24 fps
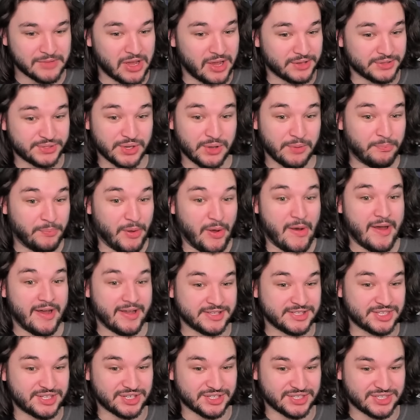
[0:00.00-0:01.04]
Also,
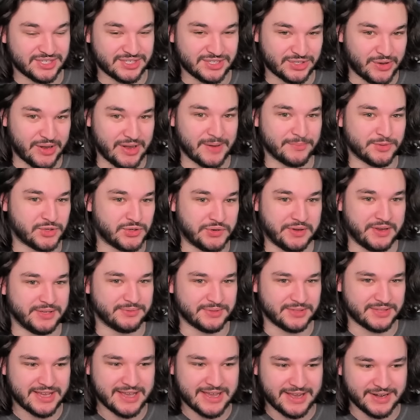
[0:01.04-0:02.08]
Bosk just straight up trades
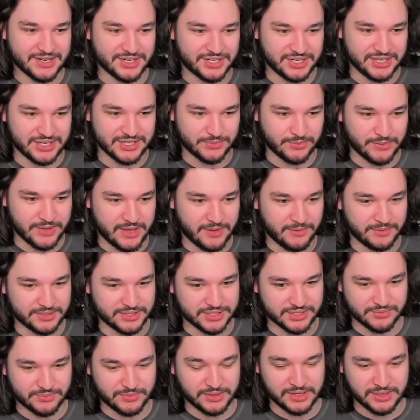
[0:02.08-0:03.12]
with IG as well, which
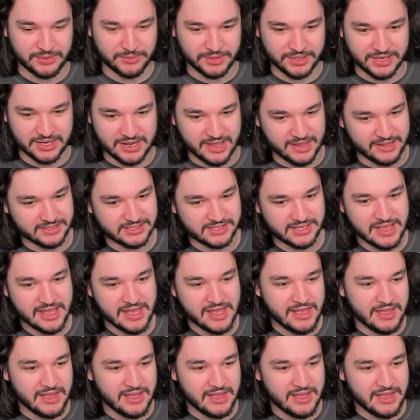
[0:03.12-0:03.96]
is really, really nice.